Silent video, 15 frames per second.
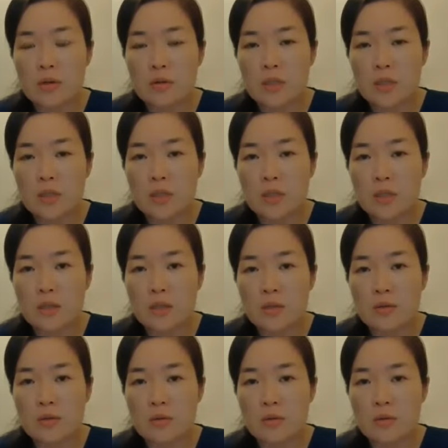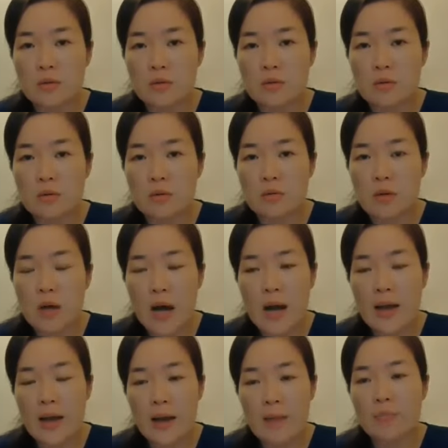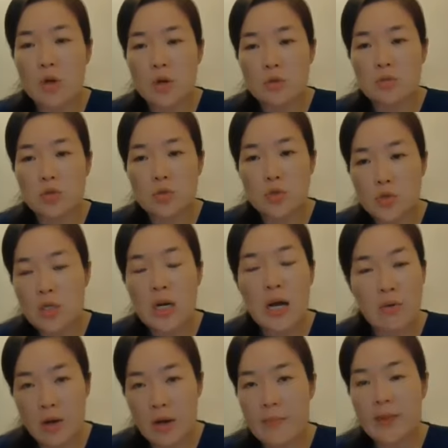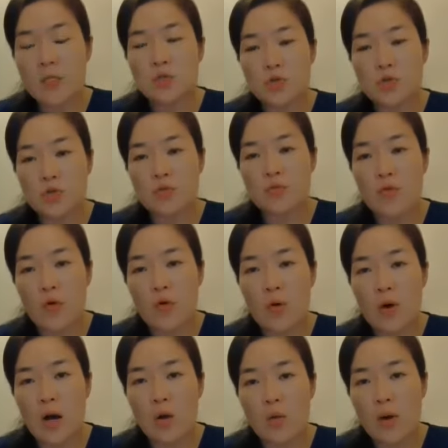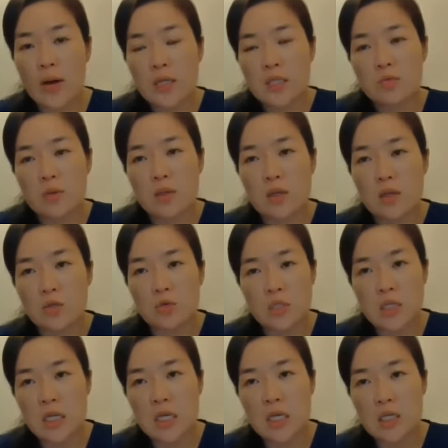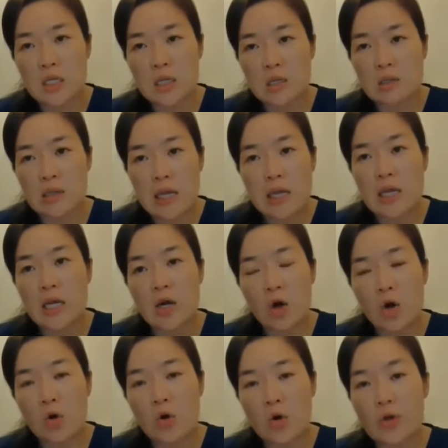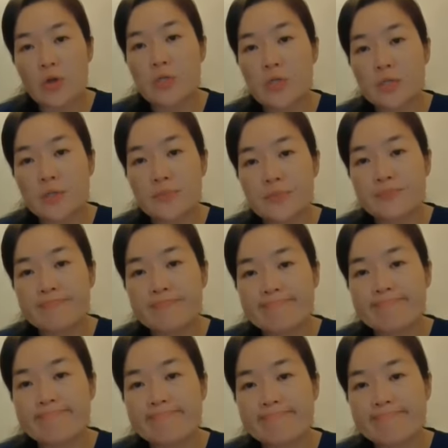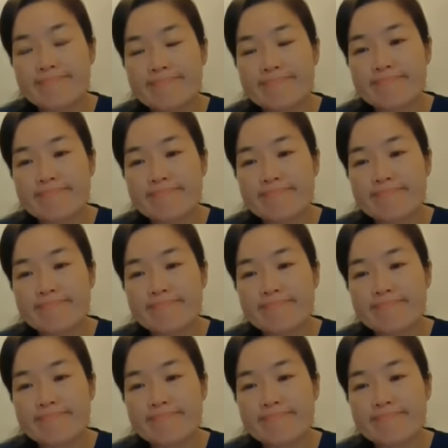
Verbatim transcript: the I I'm not so sure. I will get back to you for Aqua X whether to take it uh, daily or not. Sure, hmm. sure.